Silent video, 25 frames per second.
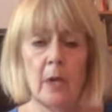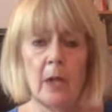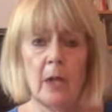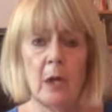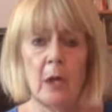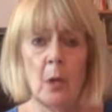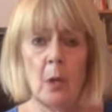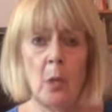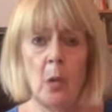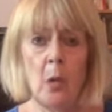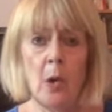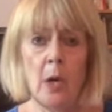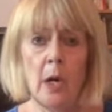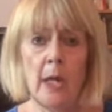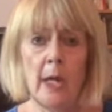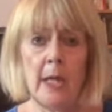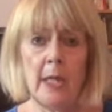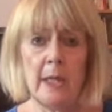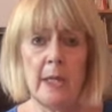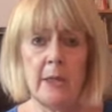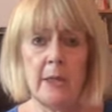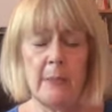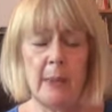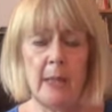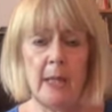That
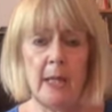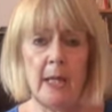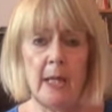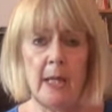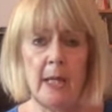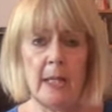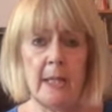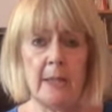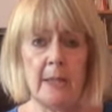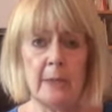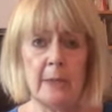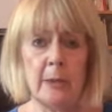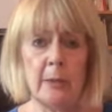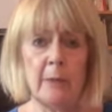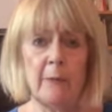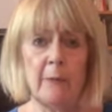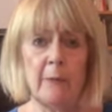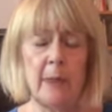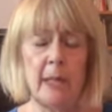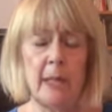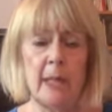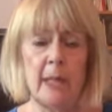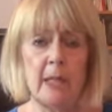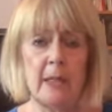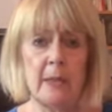quiet place of
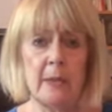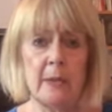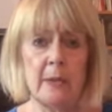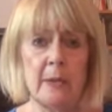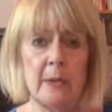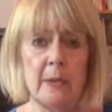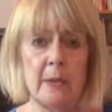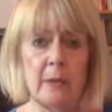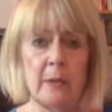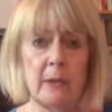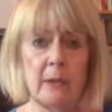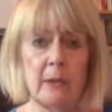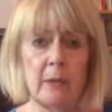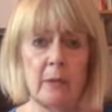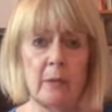peace.